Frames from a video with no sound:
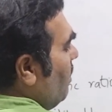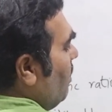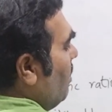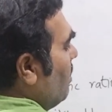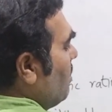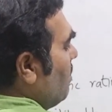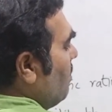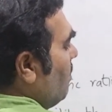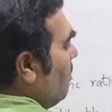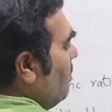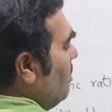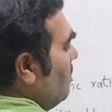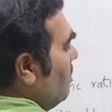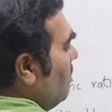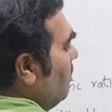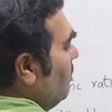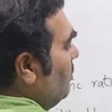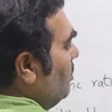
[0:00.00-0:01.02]
are
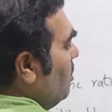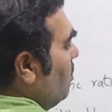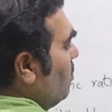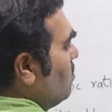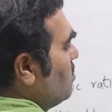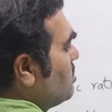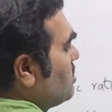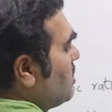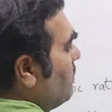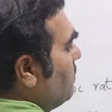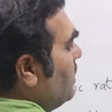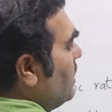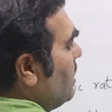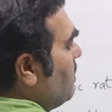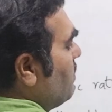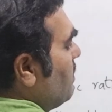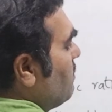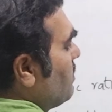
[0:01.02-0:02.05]
called the roots of
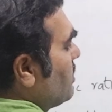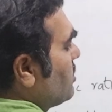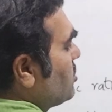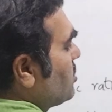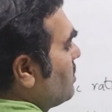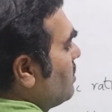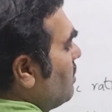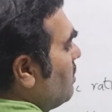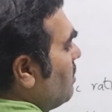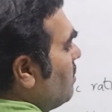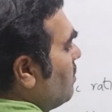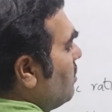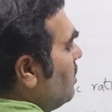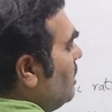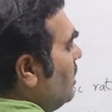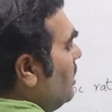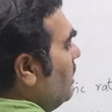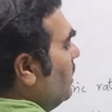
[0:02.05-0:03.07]
the given function.
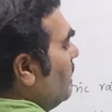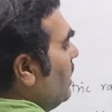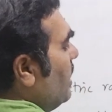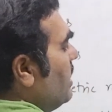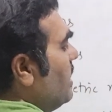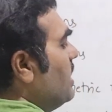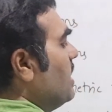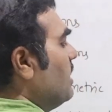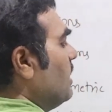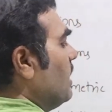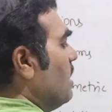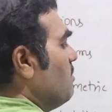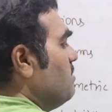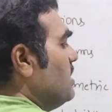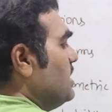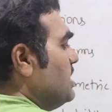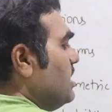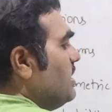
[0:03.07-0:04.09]
And here I
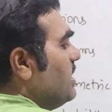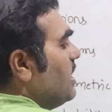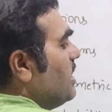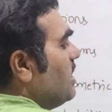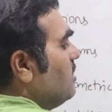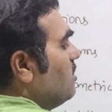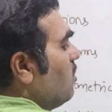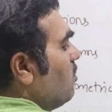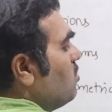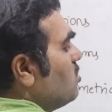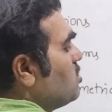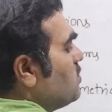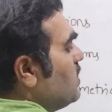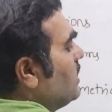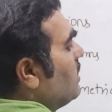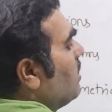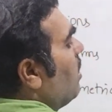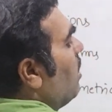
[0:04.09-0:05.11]
am designating the
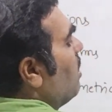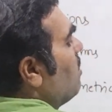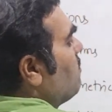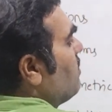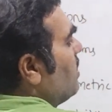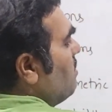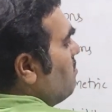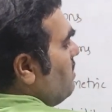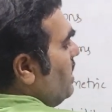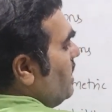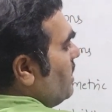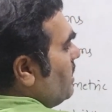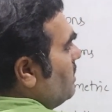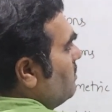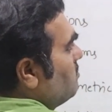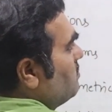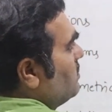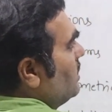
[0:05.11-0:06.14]
roots with alpha and
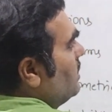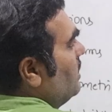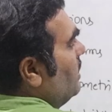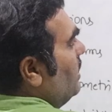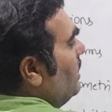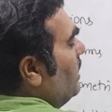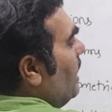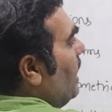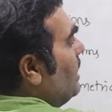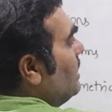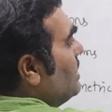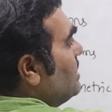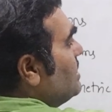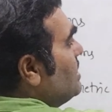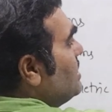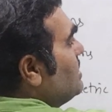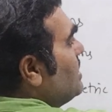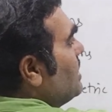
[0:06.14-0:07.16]
beta, and
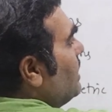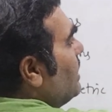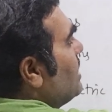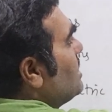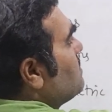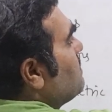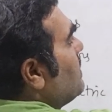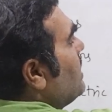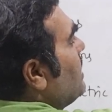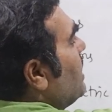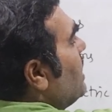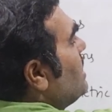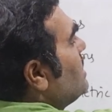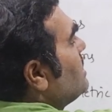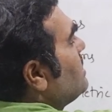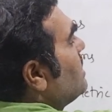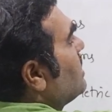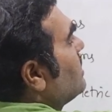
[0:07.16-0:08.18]
this is the case when
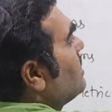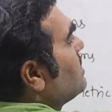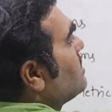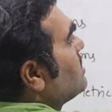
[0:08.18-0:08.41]
a is greater